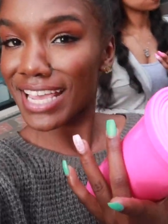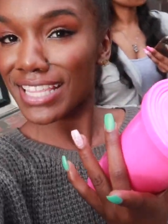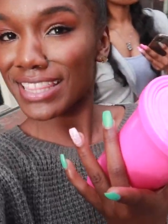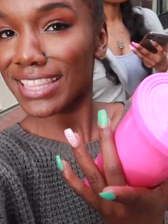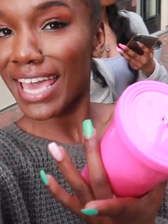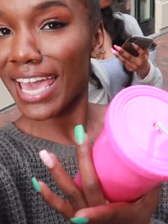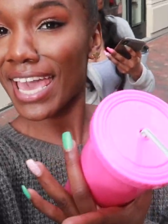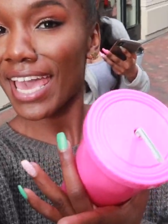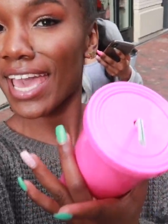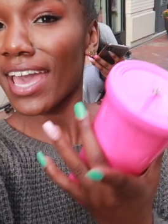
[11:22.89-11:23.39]
like
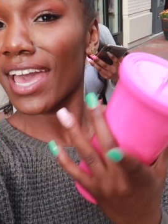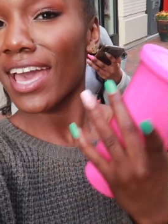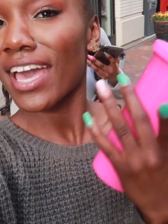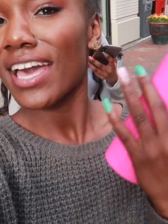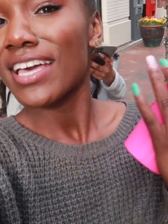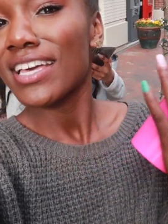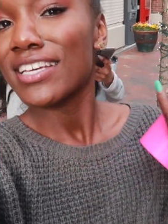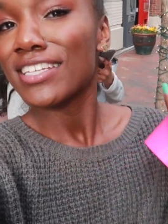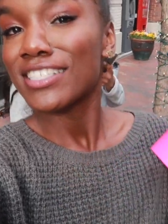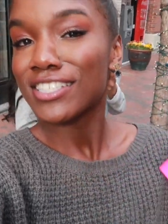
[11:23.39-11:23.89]
that.
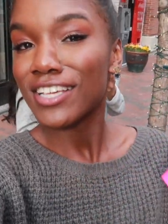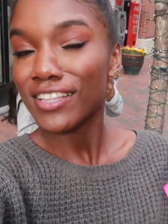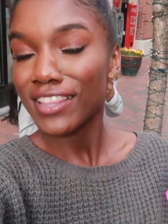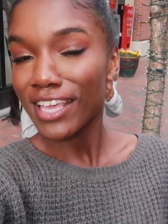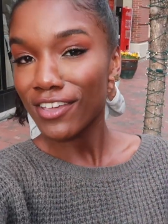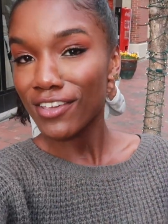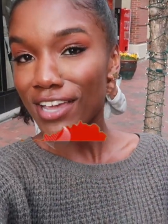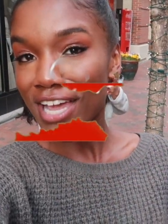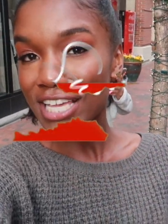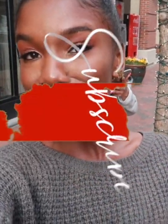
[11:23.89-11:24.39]
So
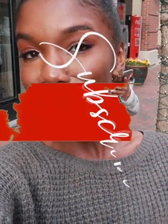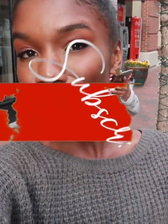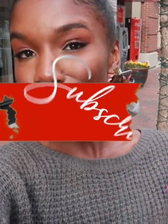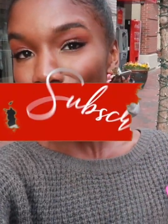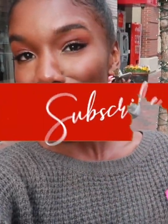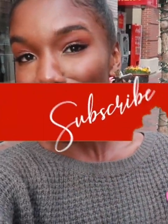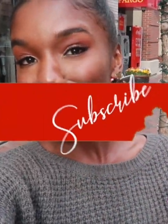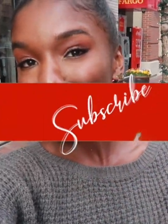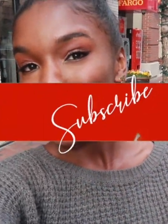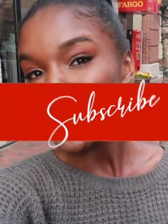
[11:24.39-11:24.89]
thank you guys for
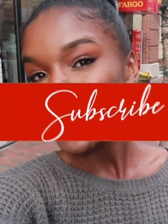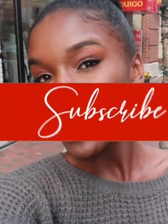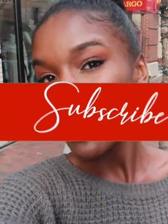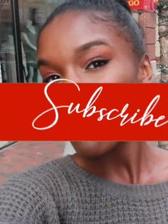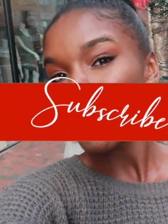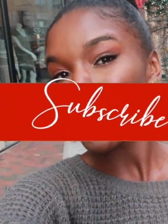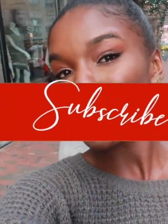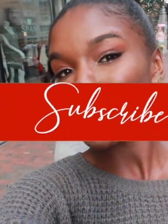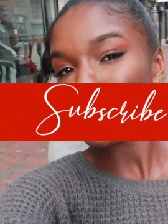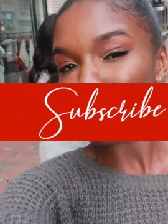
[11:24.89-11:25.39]
watching. Don't
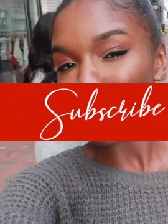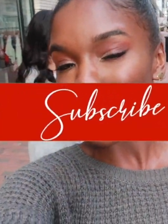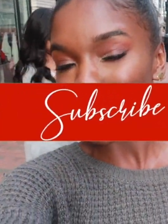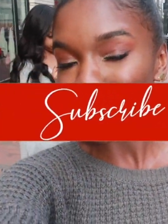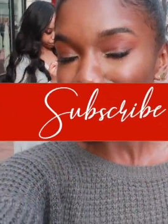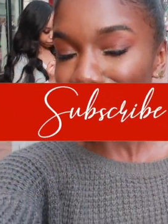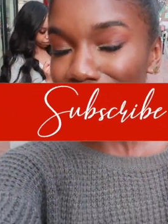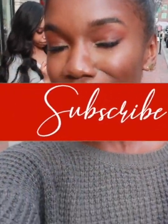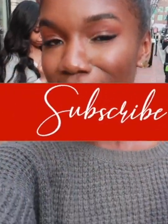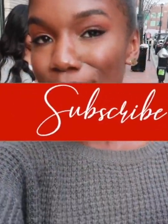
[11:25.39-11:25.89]
forget to smash
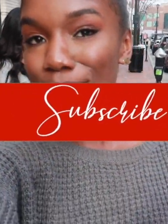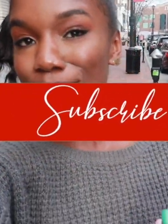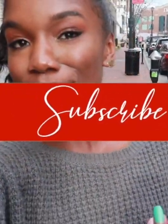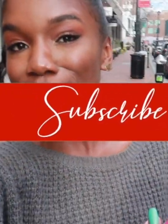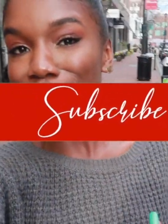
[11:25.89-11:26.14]
that like